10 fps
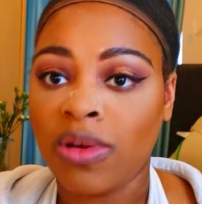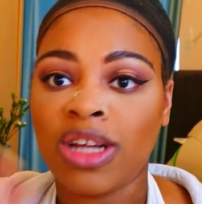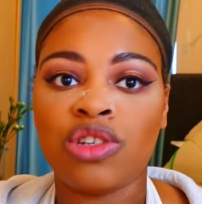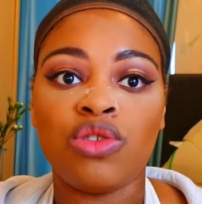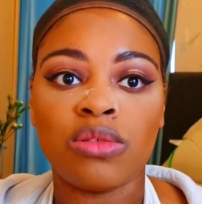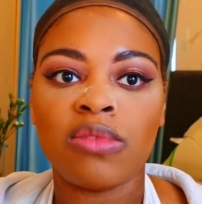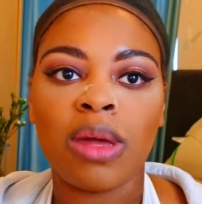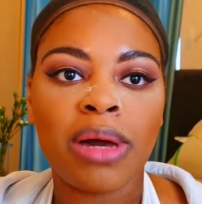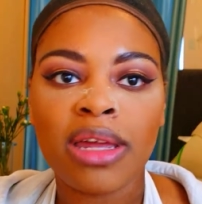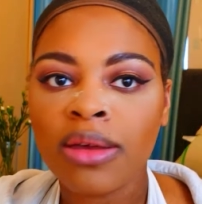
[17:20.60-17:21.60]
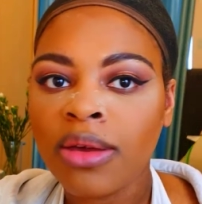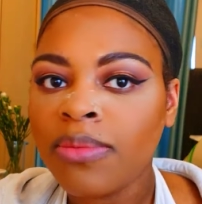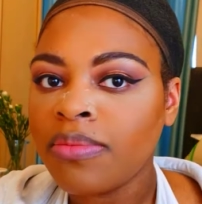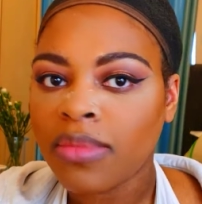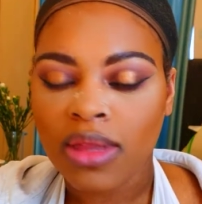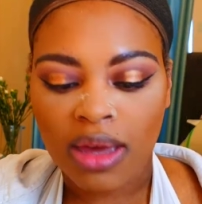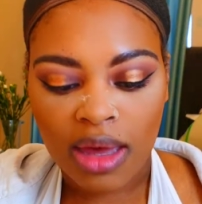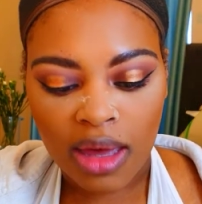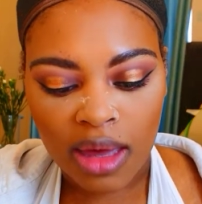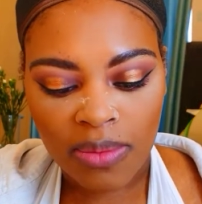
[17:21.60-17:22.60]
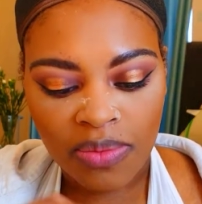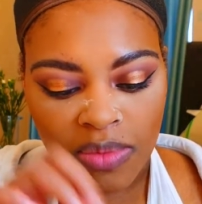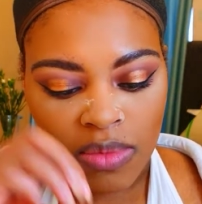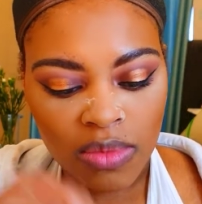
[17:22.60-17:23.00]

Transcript: we're actually done with that palette. Um,